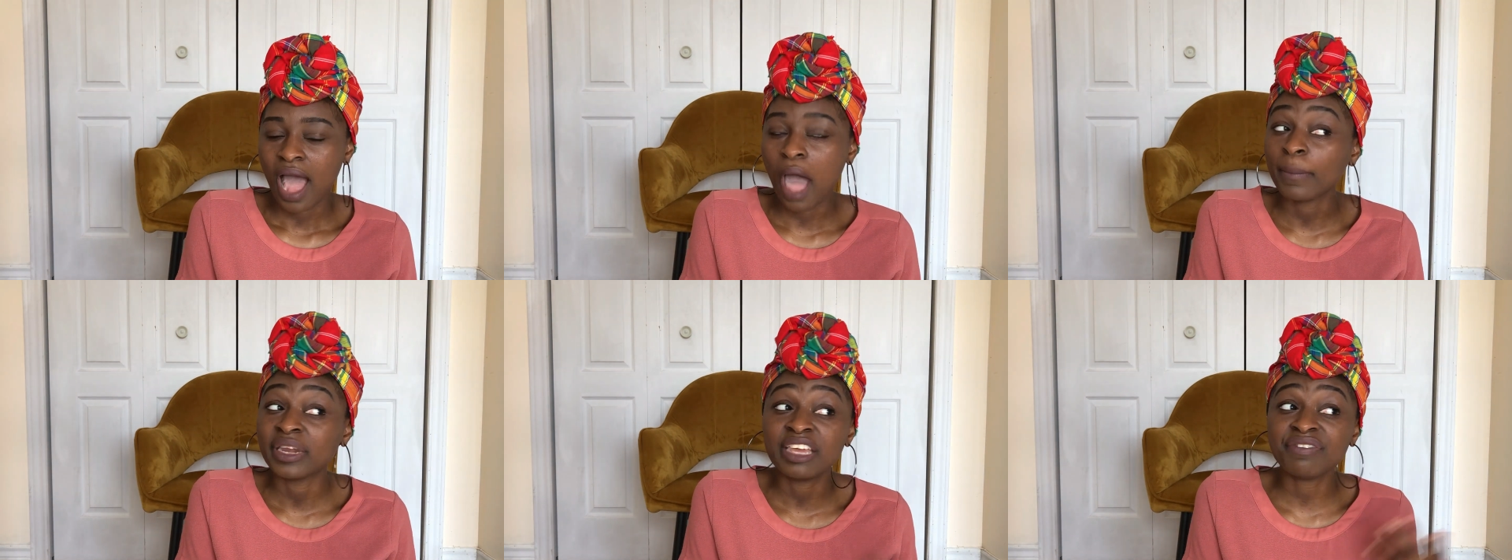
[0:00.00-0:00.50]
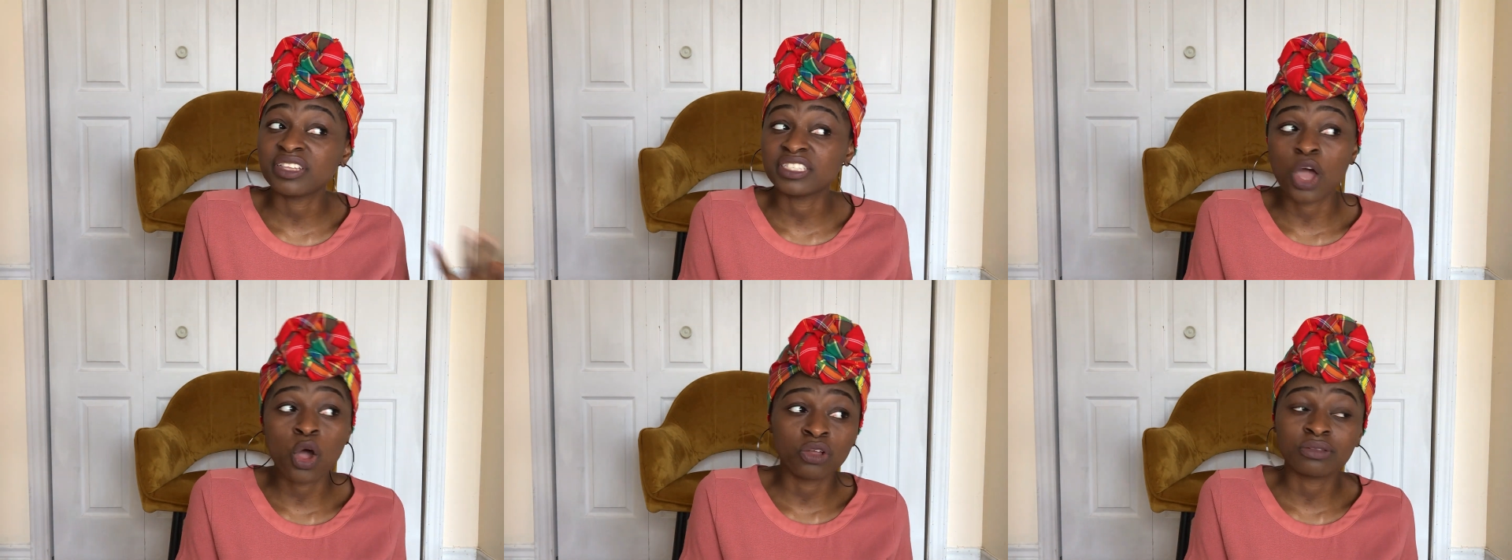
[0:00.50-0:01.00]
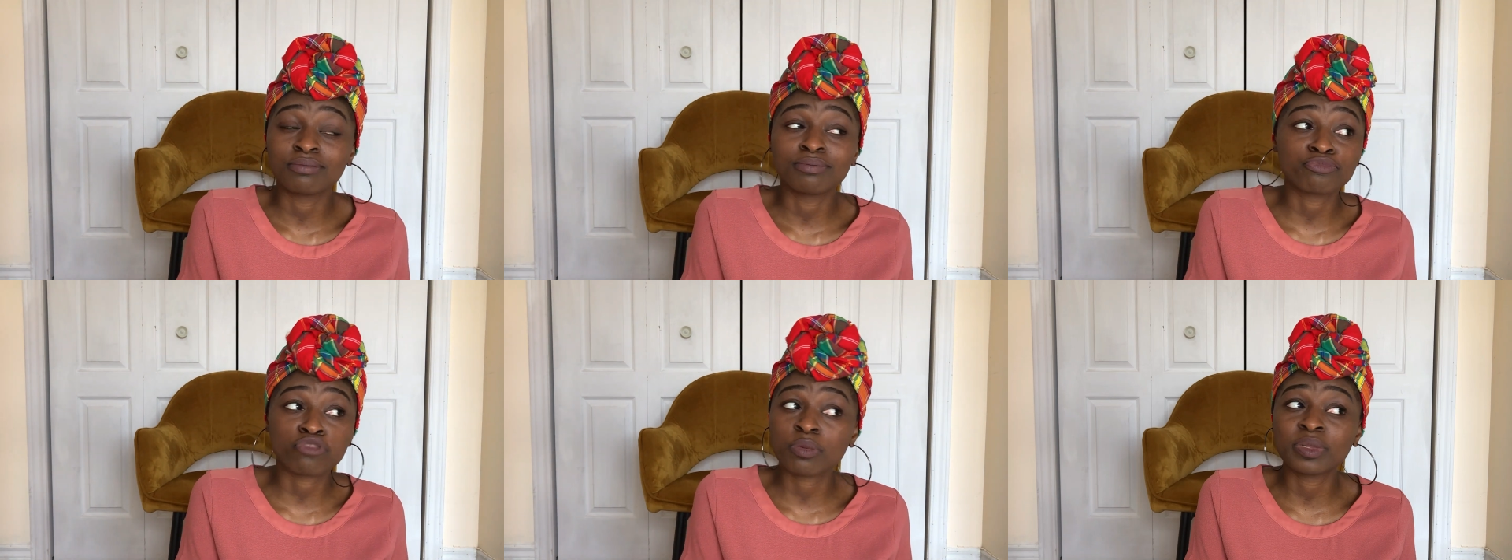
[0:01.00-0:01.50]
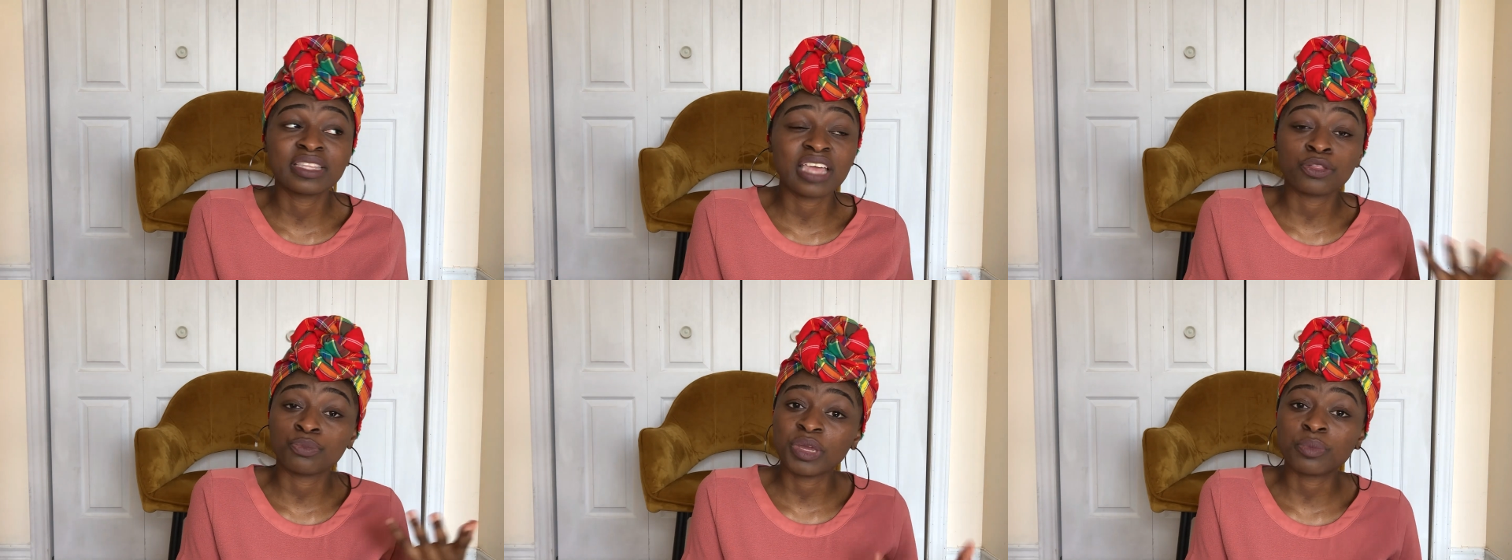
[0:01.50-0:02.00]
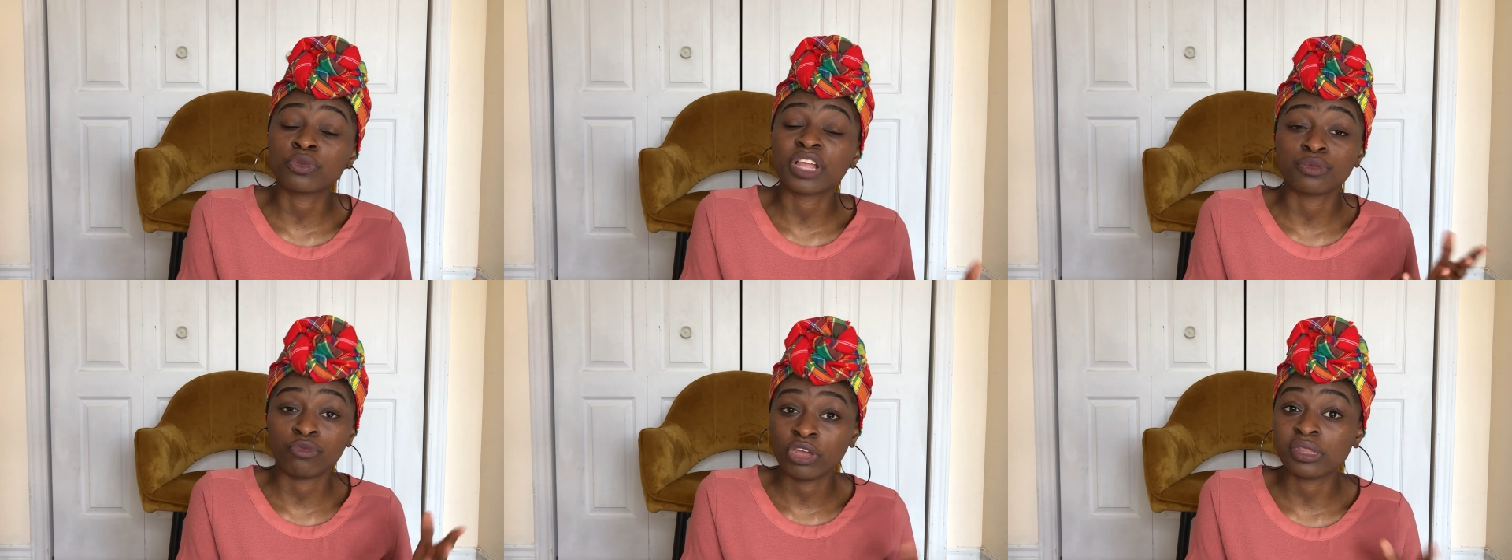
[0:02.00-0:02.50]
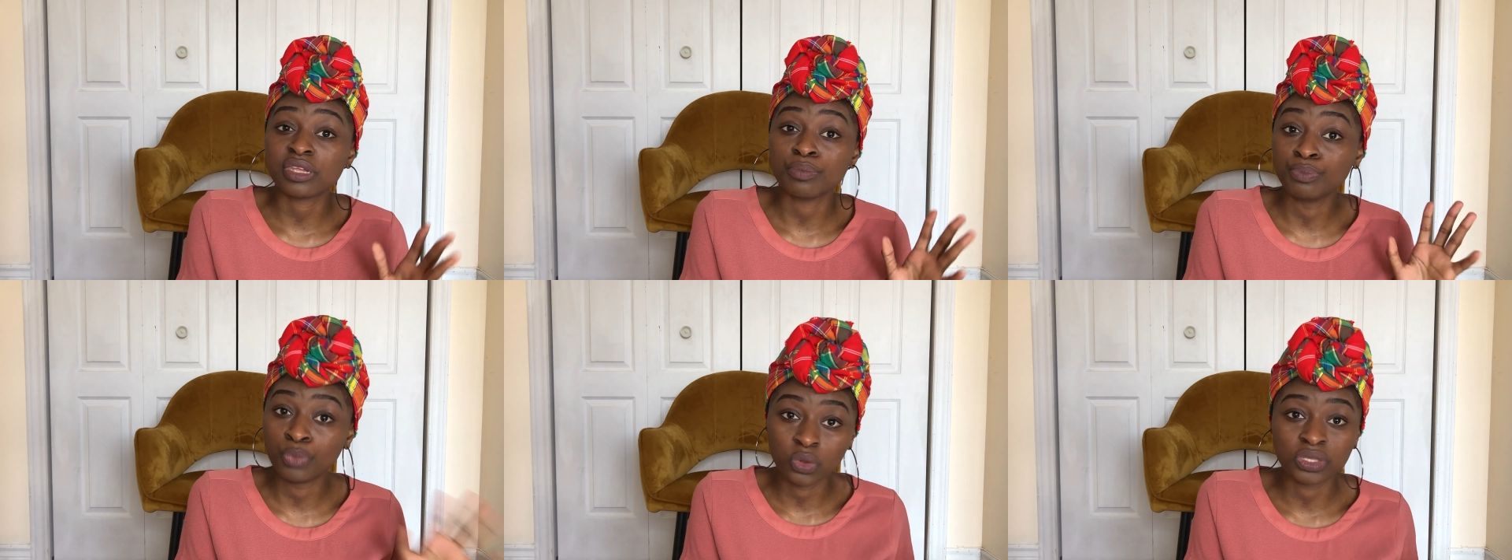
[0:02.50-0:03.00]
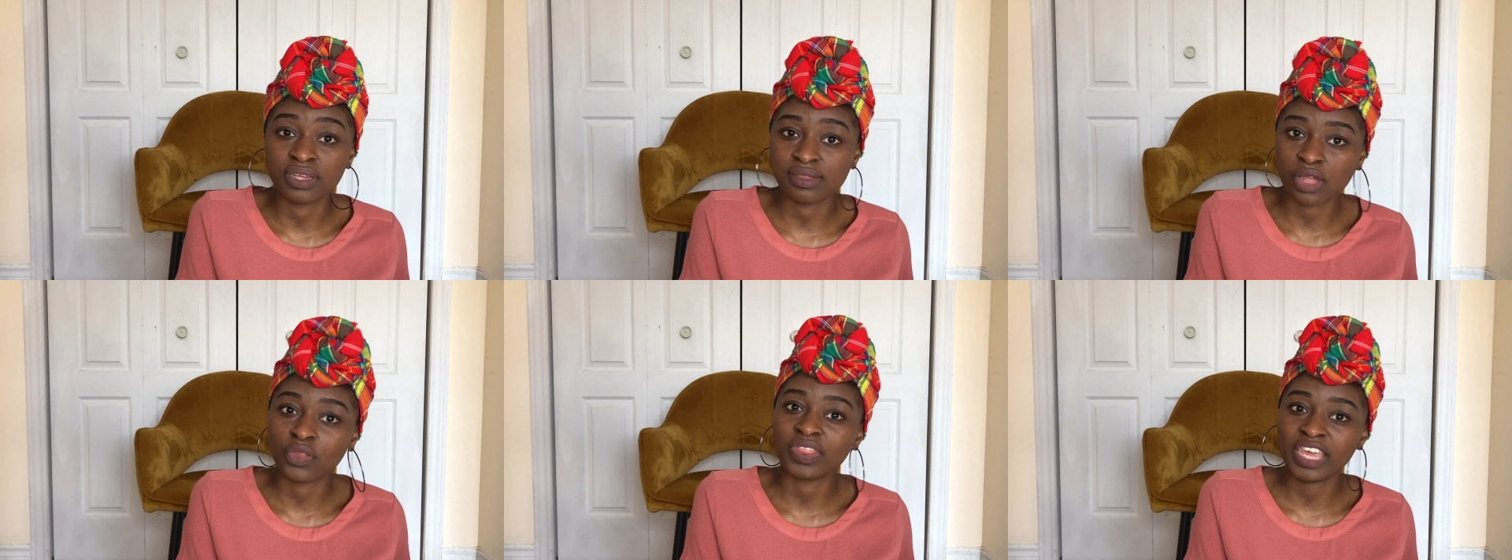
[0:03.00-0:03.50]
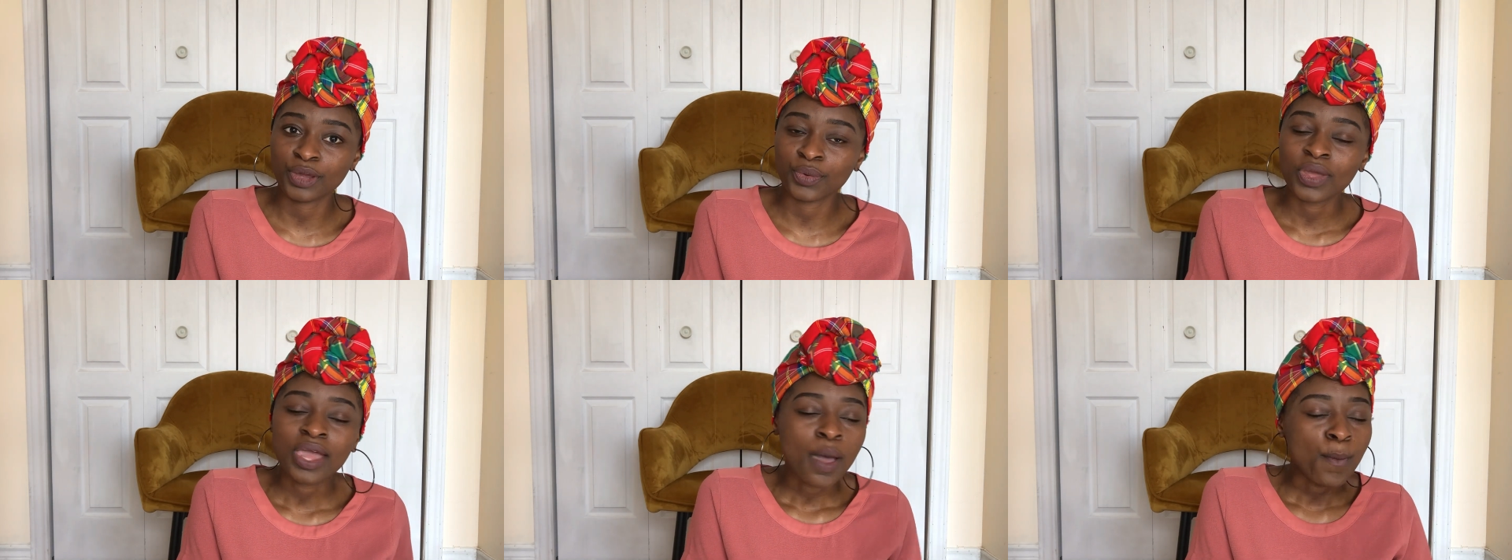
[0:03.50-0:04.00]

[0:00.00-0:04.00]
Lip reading: I mean, if they don't, probably they are the people that are raising bullies out there.